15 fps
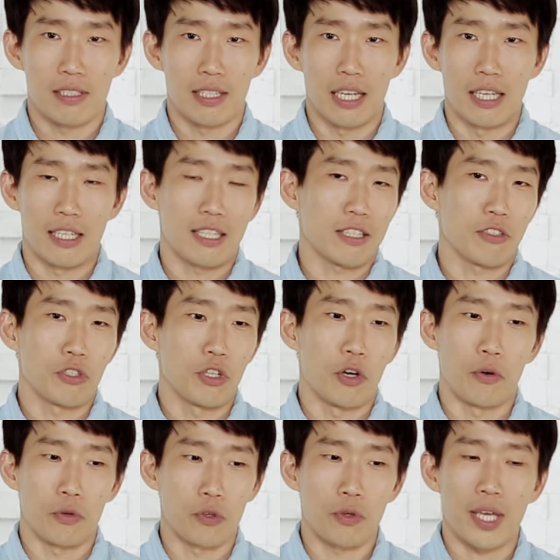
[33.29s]
Like,
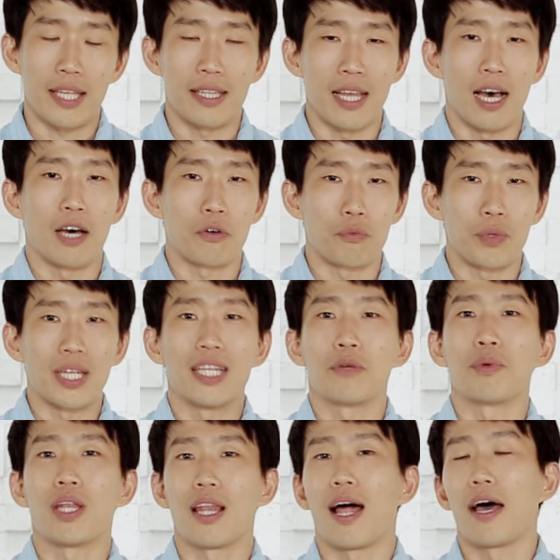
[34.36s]
you cannot really
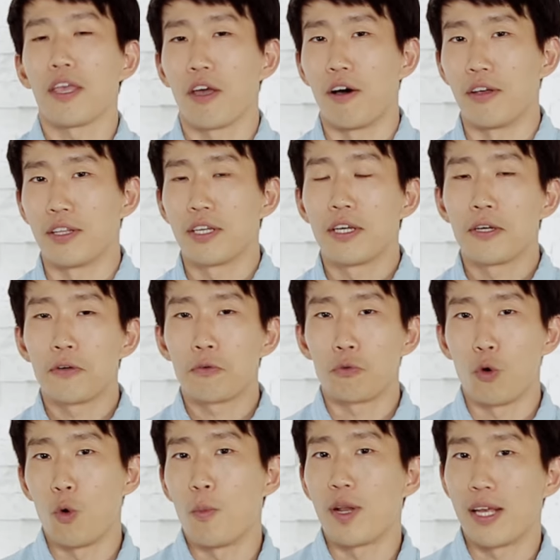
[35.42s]
rely on
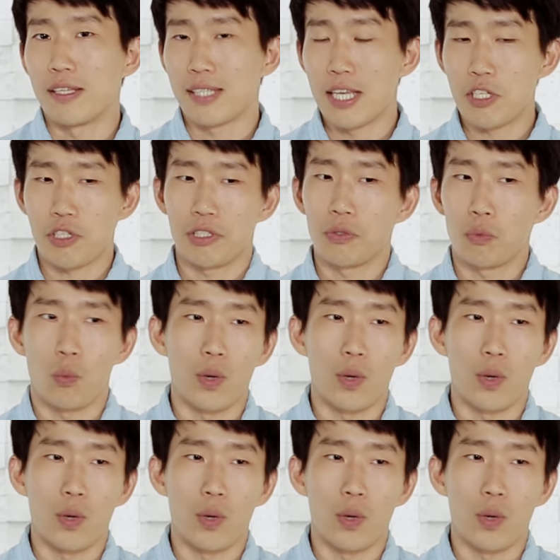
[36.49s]
romanization,